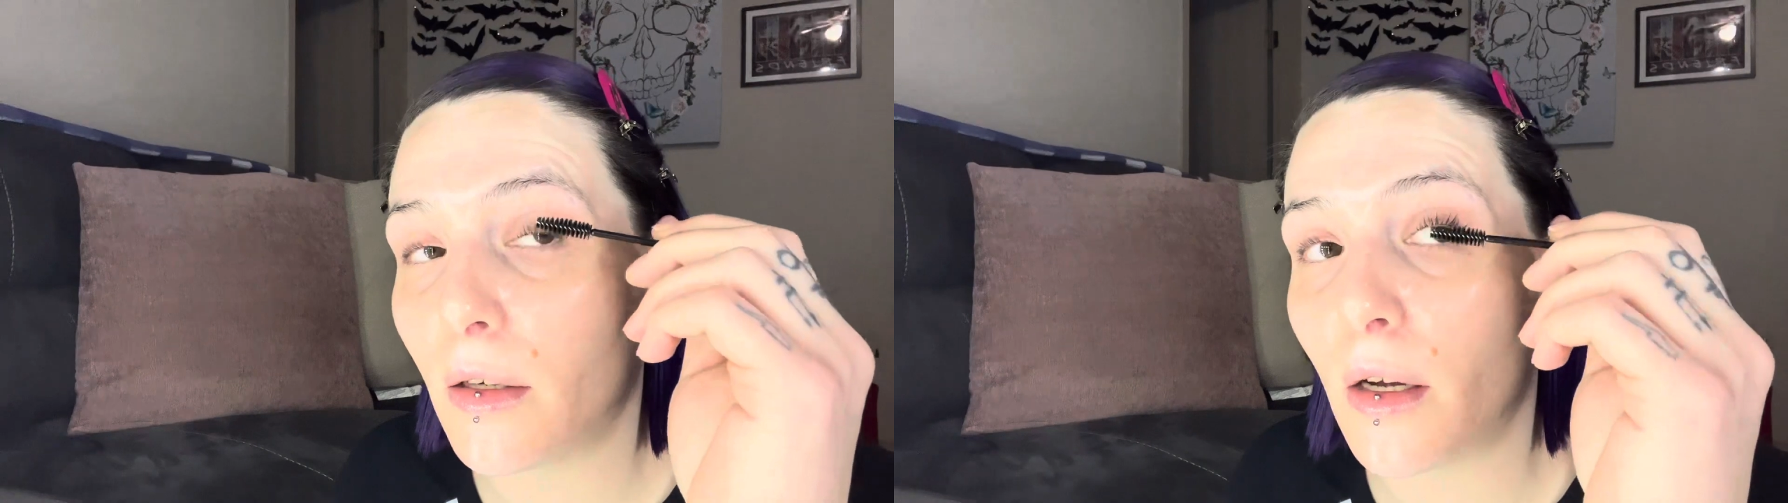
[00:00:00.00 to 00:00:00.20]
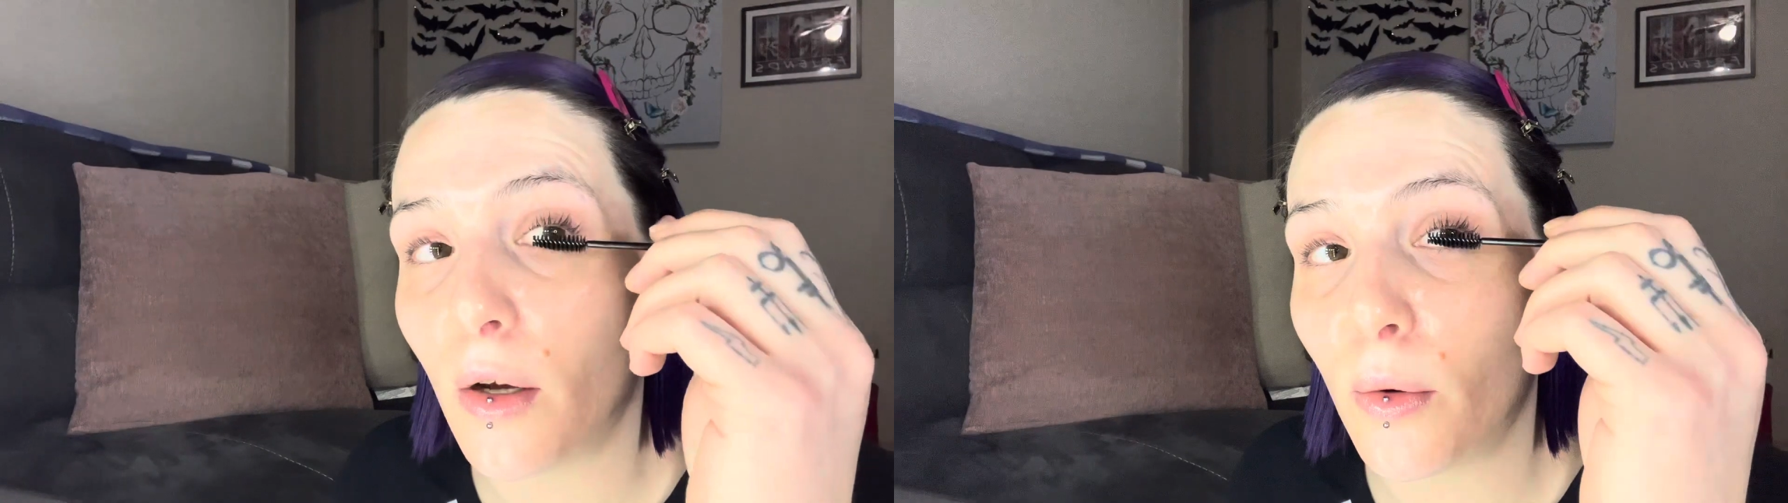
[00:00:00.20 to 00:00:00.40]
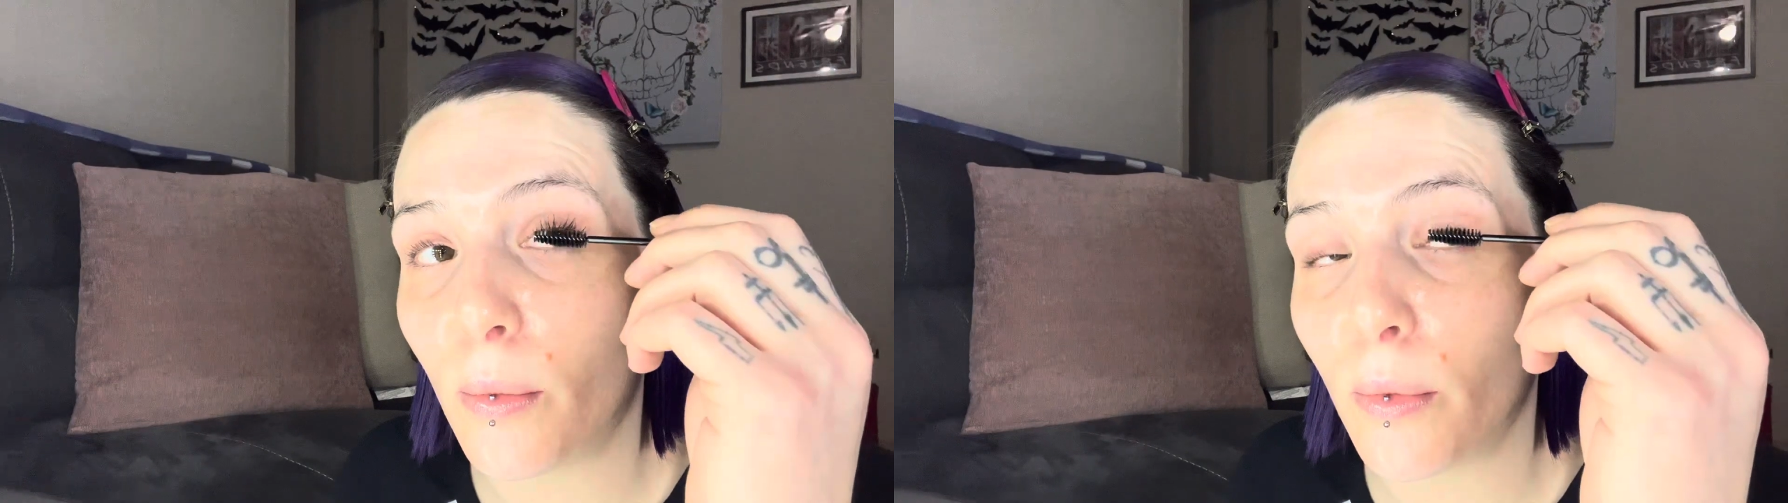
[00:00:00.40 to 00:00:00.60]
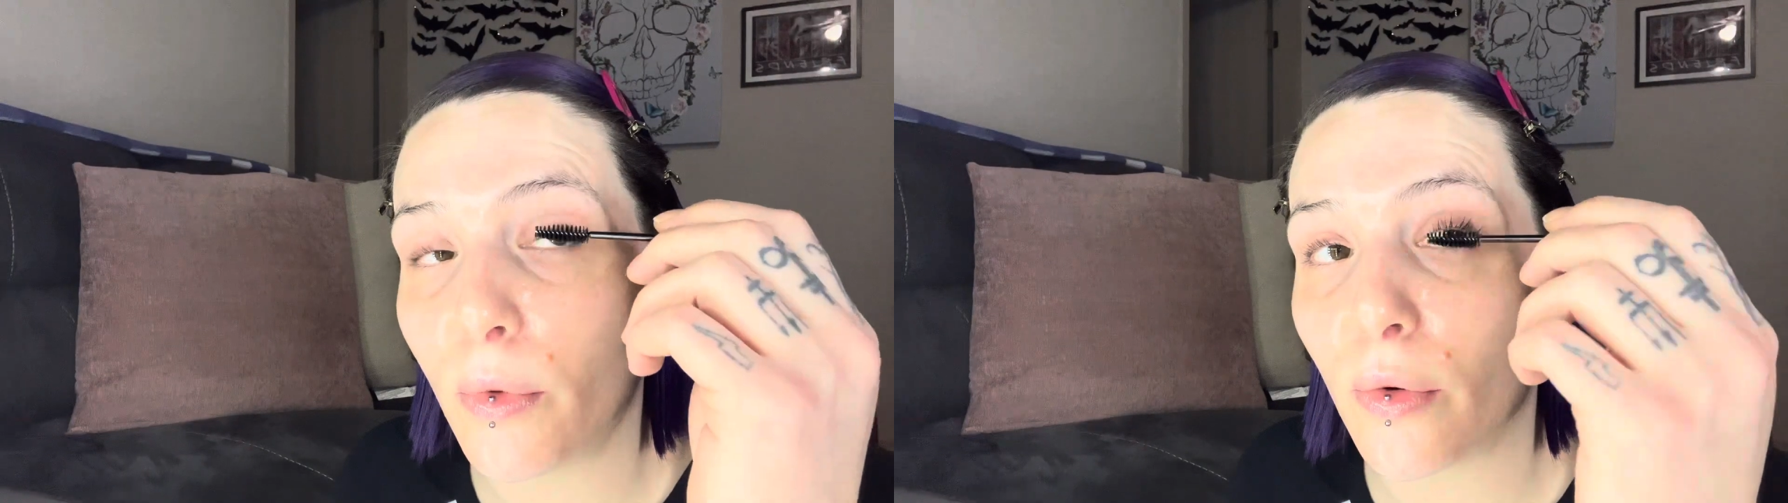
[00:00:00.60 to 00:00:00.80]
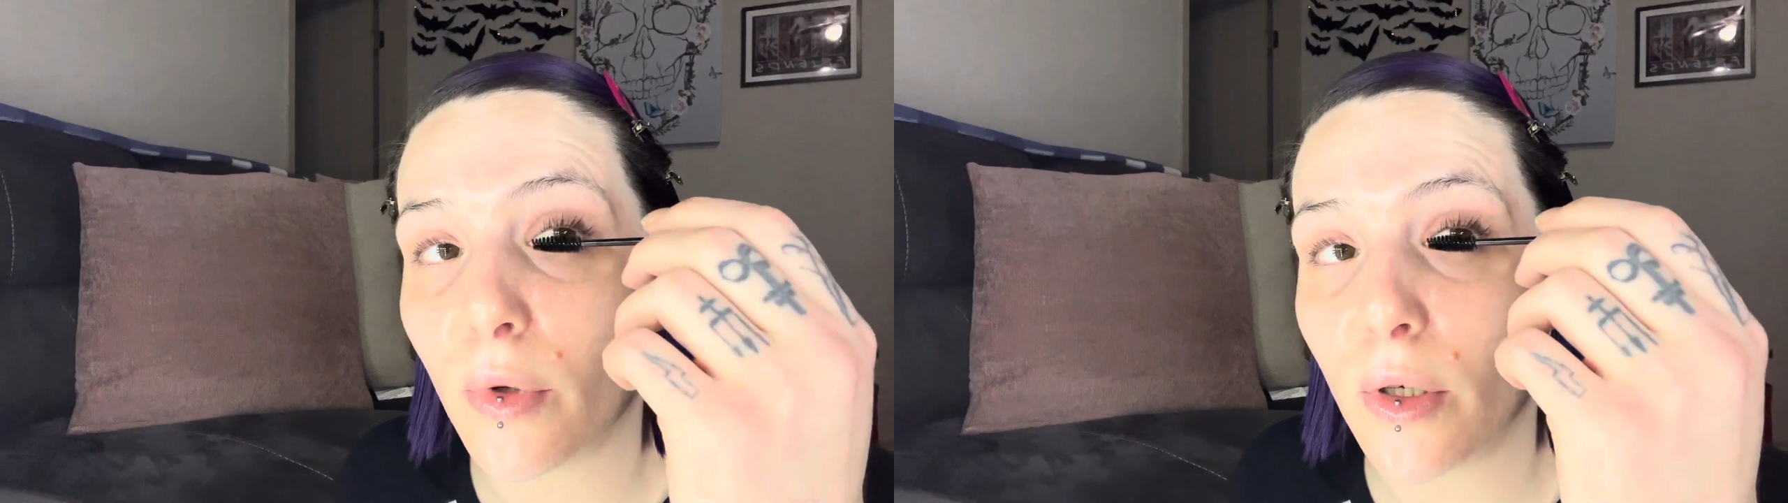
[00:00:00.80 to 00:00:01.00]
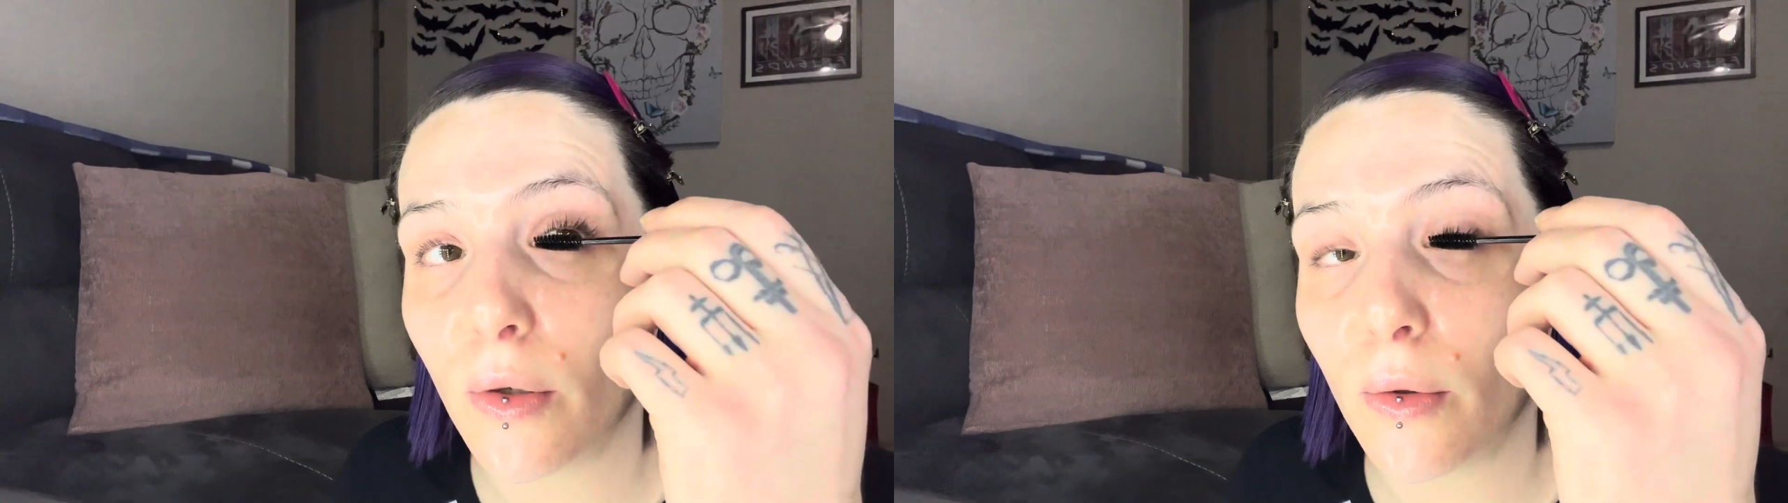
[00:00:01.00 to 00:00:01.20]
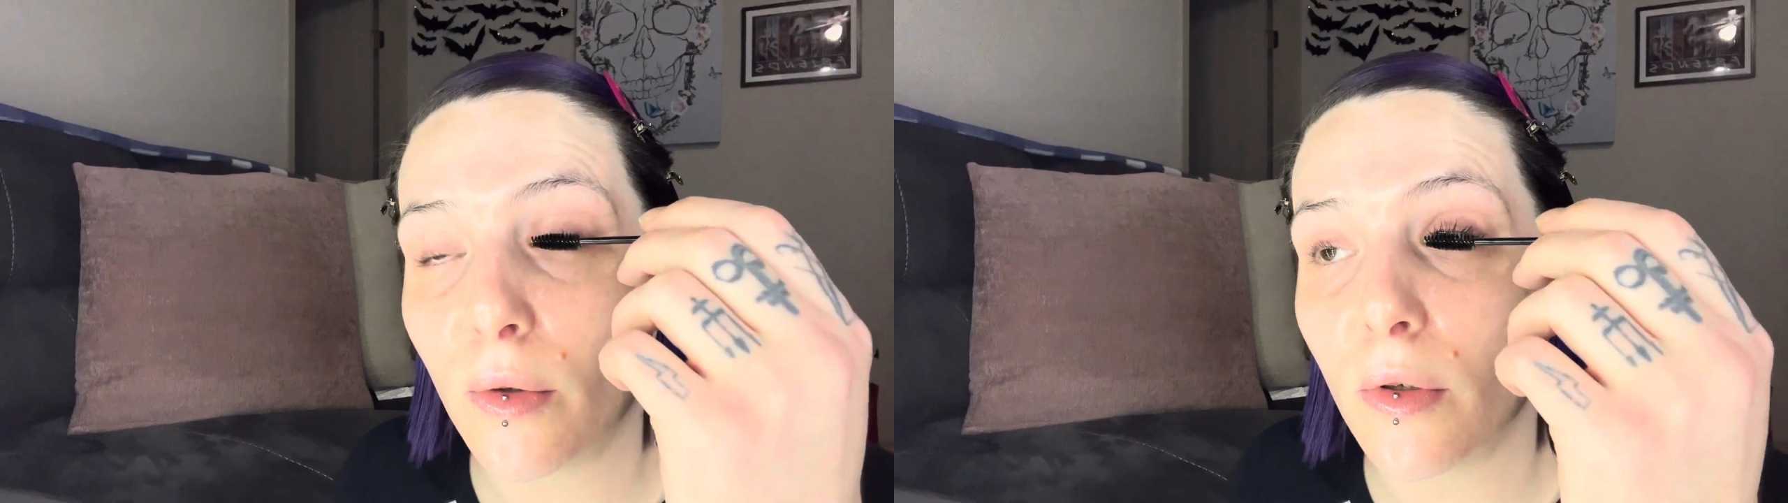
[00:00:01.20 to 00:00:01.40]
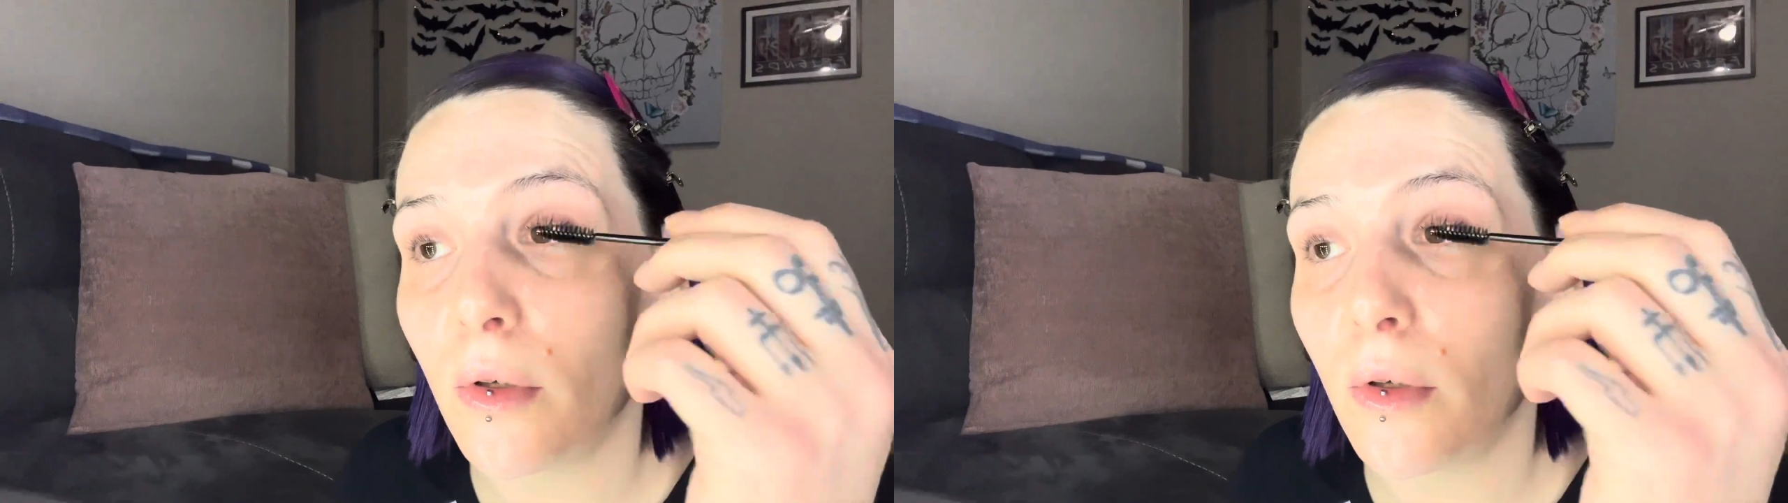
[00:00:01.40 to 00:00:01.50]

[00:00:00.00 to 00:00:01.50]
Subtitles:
comb through